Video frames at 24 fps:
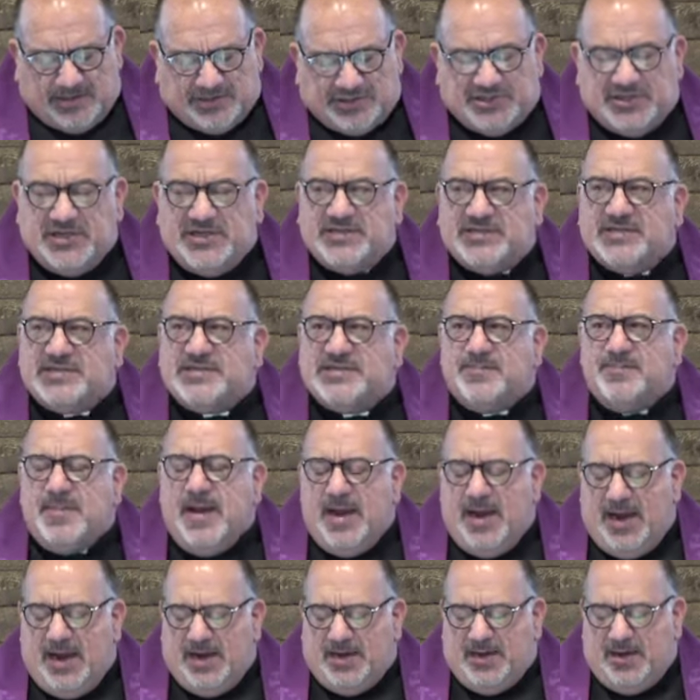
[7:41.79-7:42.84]
Jesus
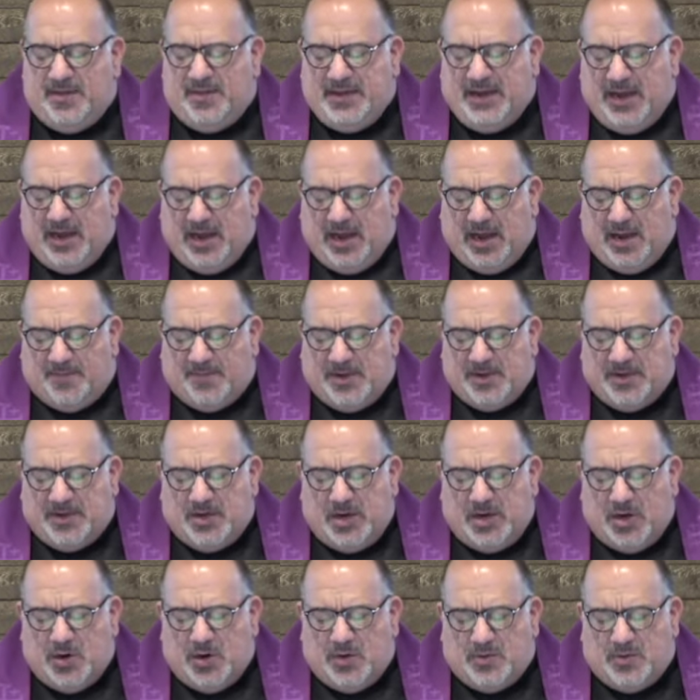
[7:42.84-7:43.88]
made the Abba
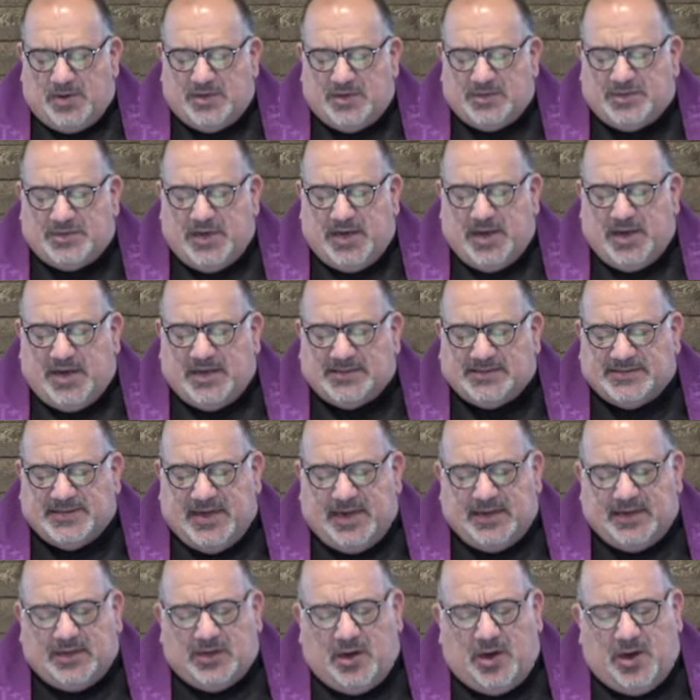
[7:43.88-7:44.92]
known to us
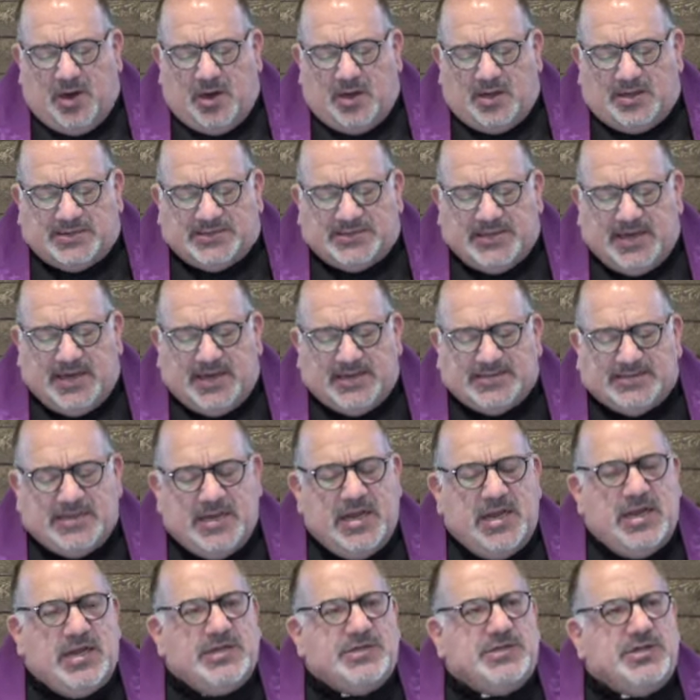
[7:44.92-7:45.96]
and calls us
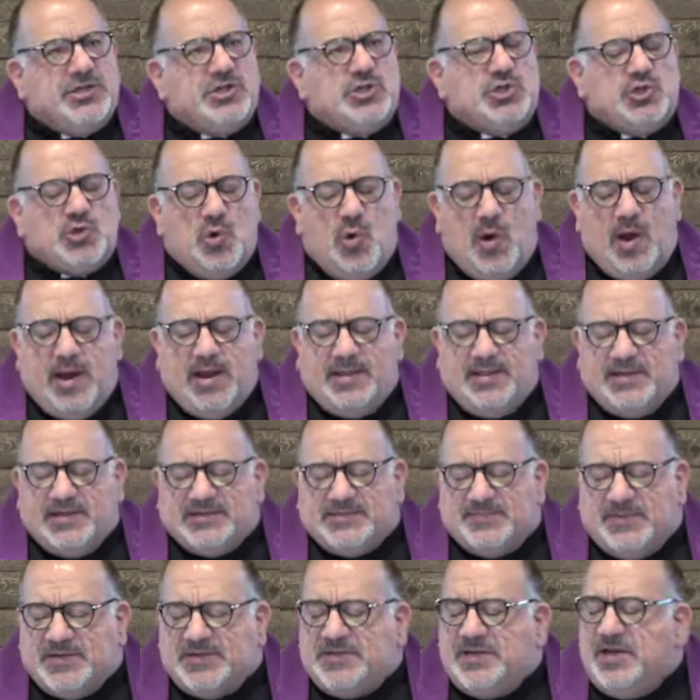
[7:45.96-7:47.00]
to join this
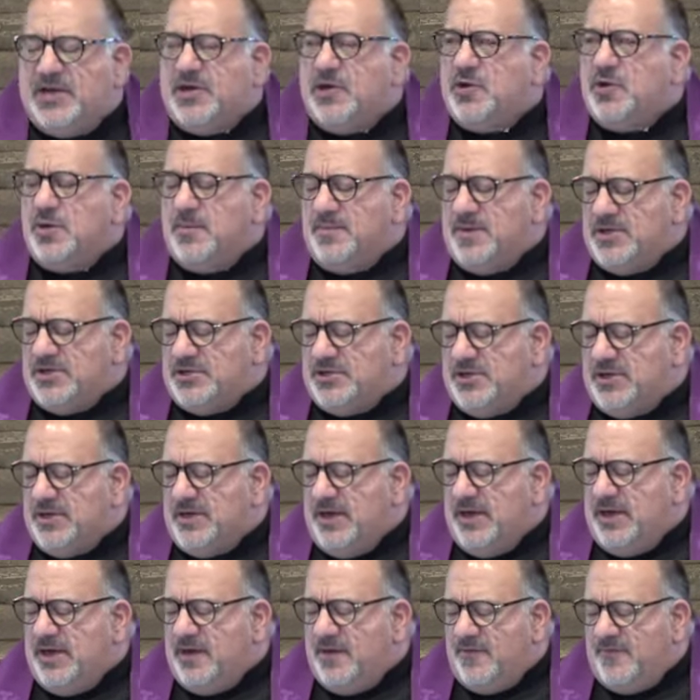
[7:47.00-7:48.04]
particular mission
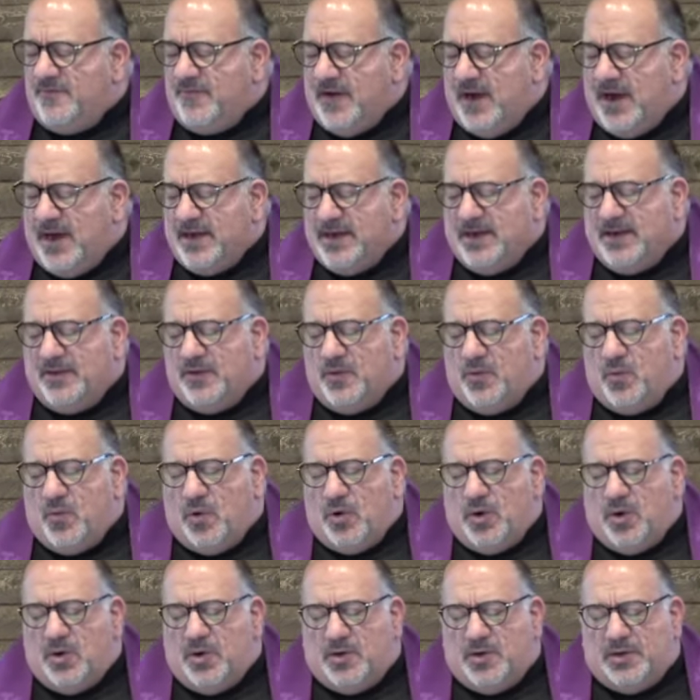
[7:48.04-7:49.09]
in inviting the
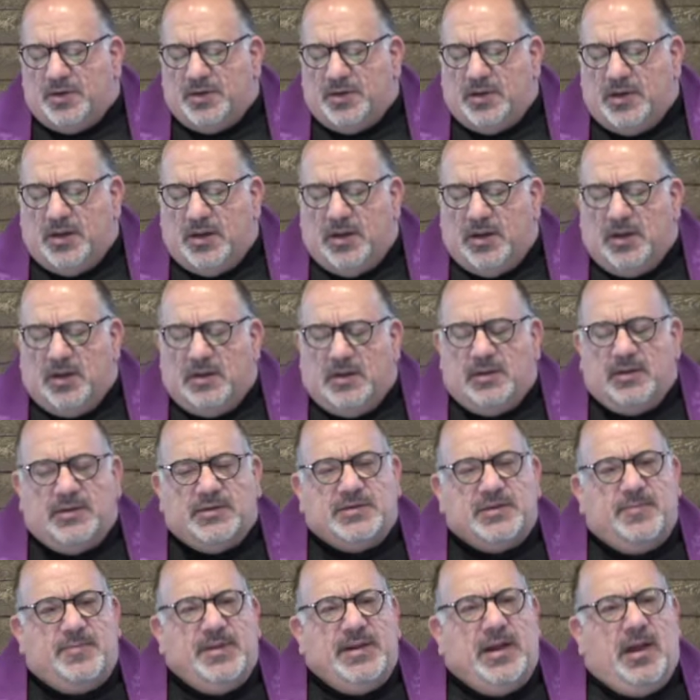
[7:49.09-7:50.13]
world
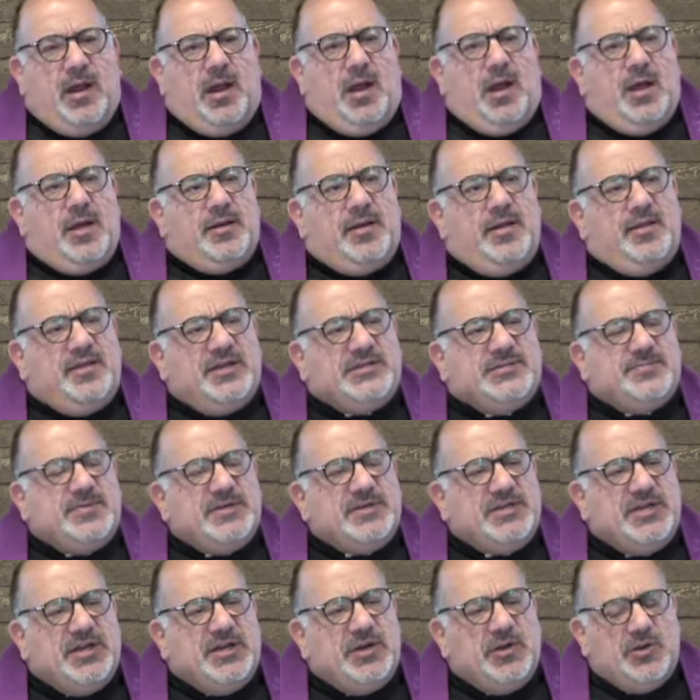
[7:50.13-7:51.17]
to be on this
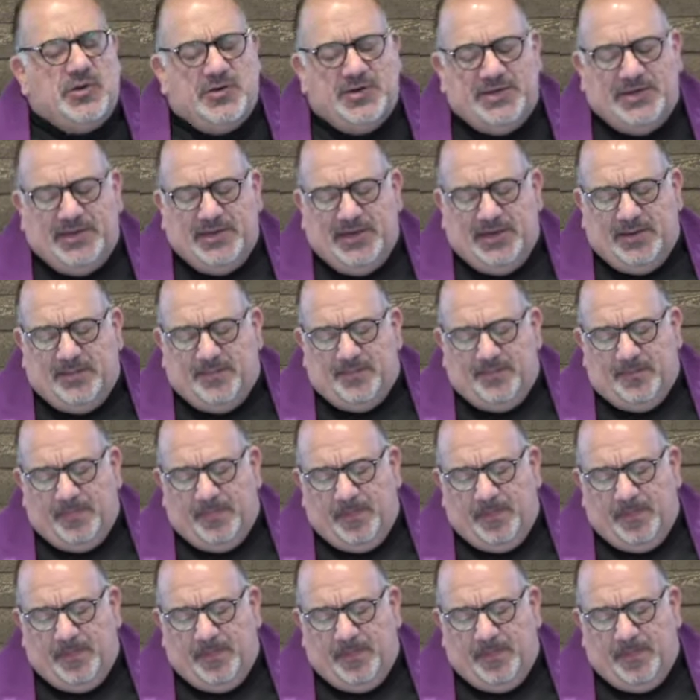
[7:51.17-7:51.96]
particular team.